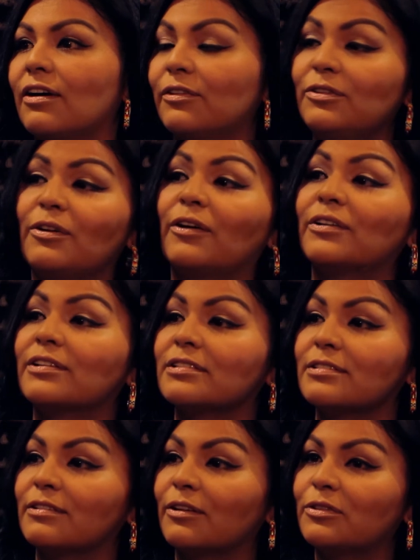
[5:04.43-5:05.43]
to other
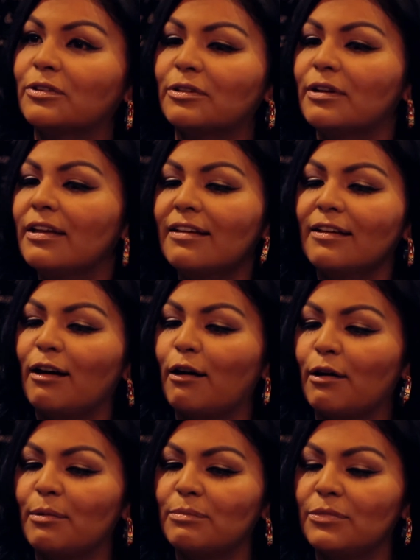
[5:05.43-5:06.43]
artists and other
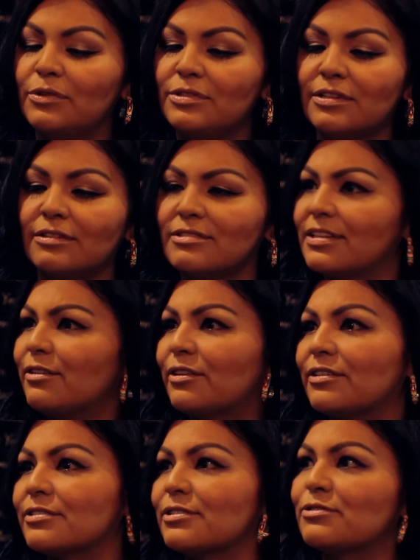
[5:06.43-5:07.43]
music
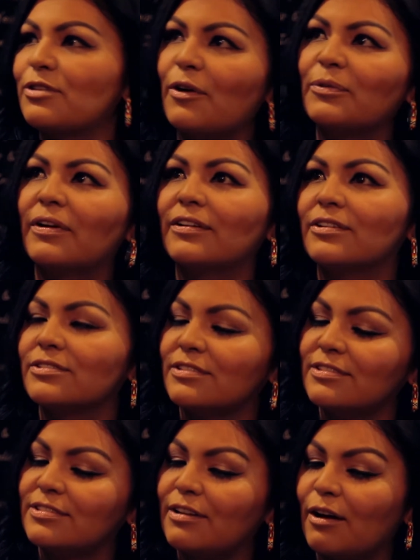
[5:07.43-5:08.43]
singers and songwriters
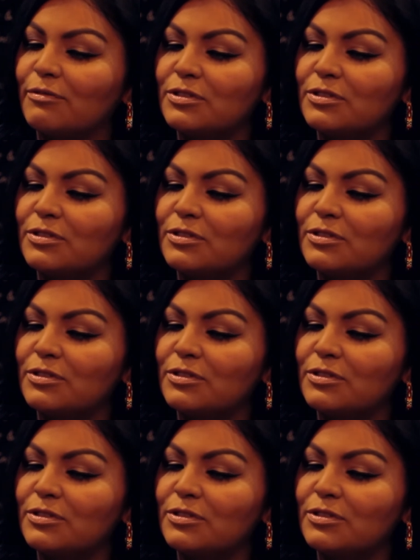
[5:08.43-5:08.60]
and stuff.